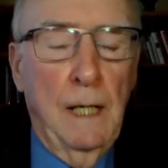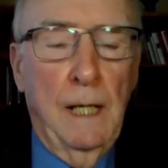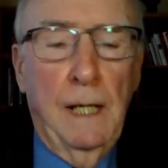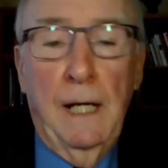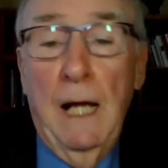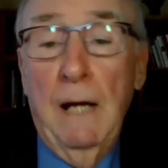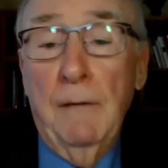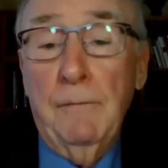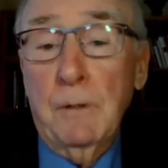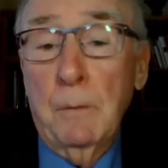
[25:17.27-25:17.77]

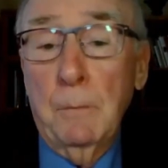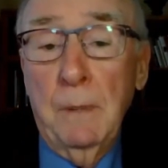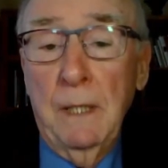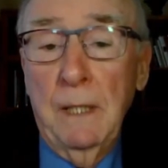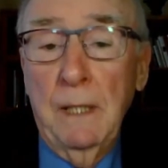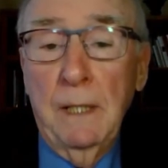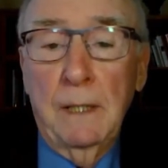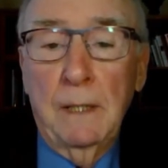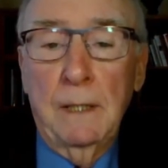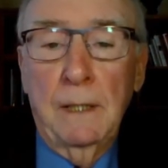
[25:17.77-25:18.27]
And after
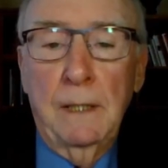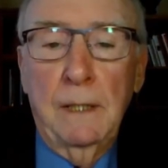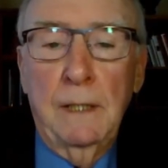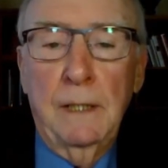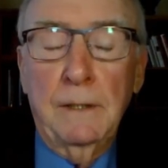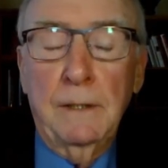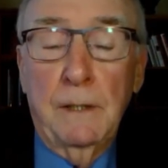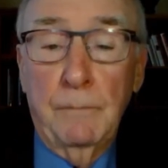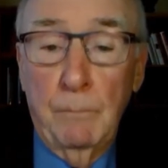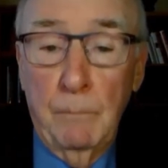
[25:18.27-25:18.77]
being
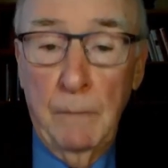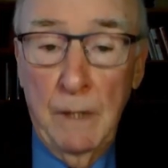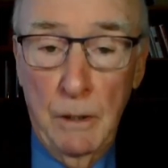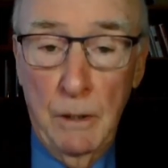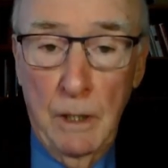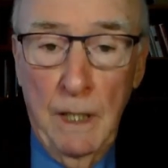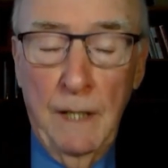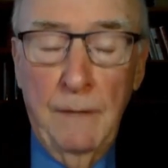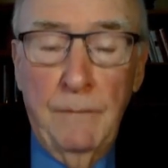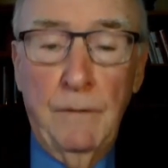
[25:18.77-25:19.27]
in
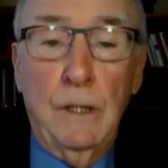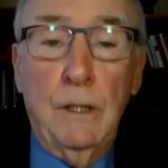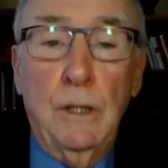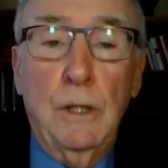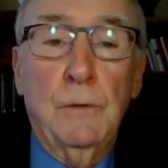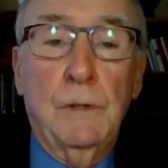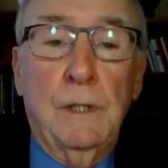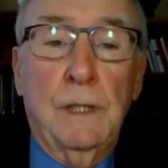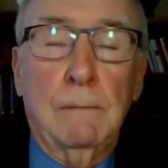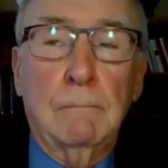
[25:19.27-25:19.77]
the
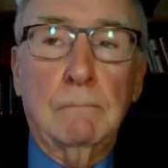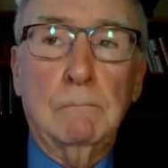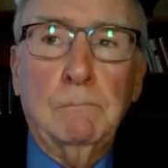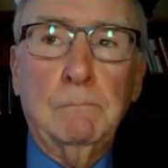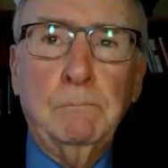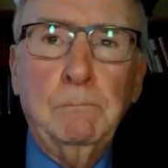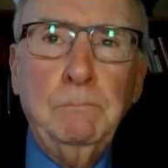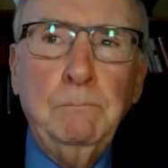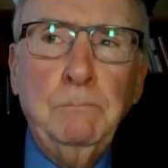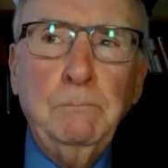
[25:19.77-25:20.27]
unit
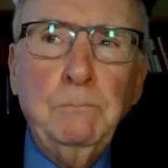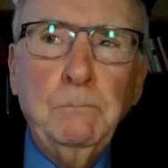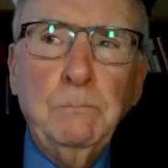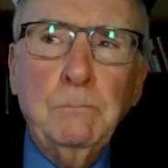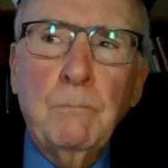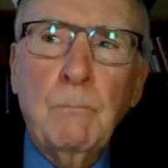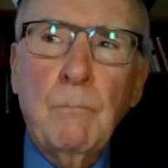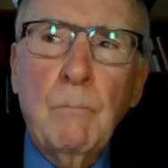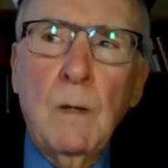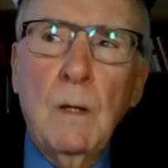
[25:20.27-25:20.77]

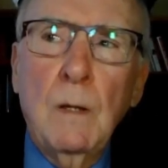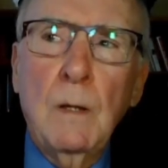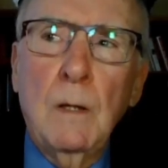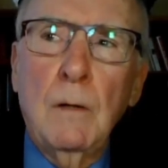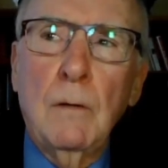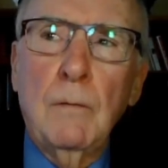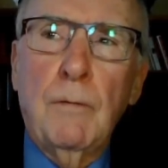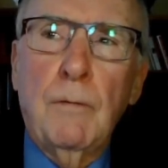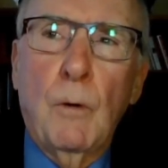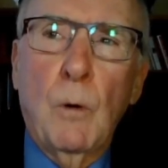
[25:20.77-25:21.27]

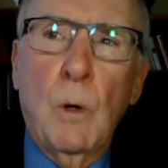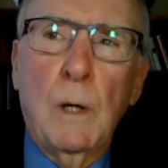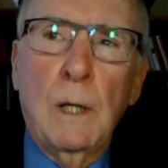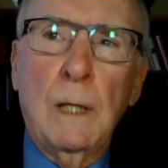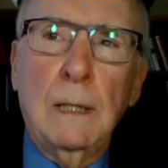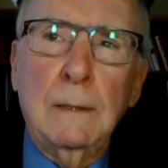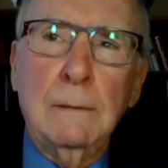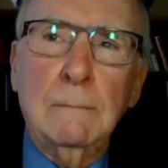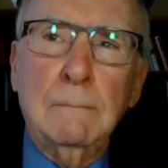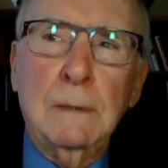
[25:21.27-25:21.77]

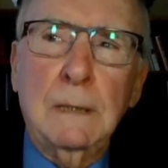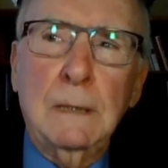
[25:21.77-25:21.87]
for